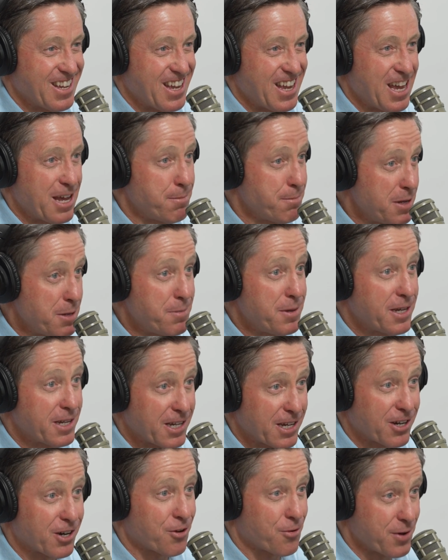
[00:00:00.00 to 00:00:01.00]
and me
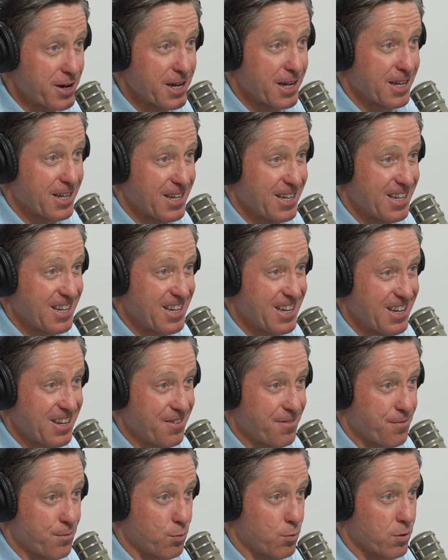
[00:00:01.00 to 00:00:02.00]
being in Korea
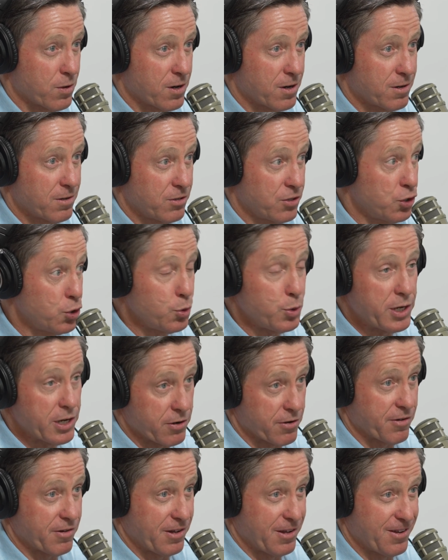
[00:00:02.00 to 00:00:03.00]
for 2
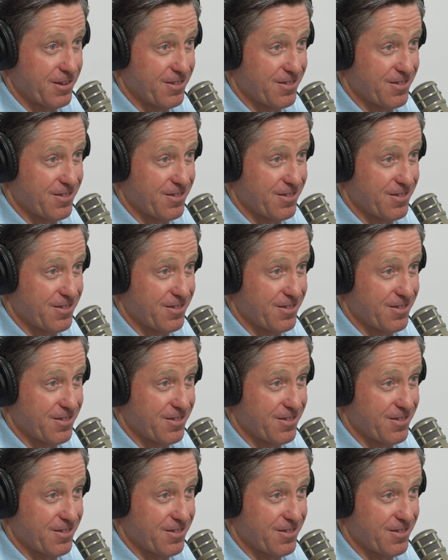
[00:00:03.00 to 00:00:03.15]
years.